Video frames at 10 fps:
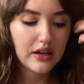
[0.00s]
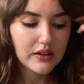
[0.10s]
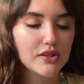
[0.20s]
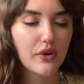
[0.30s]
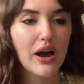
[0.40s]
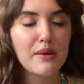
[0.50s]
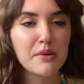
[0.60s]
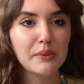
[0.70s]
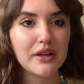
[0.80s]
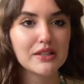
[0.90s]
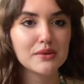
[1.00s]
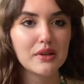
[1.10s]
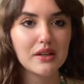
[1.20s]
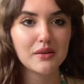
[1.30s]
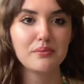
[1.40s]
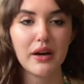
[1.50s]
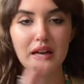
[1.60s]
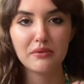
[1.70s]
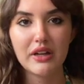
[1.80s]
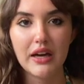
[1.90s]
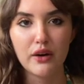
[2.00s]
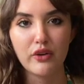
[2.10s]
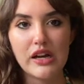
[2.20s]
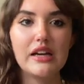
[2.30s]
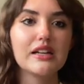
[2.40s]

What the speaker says: So Happy Place by Emily Henry,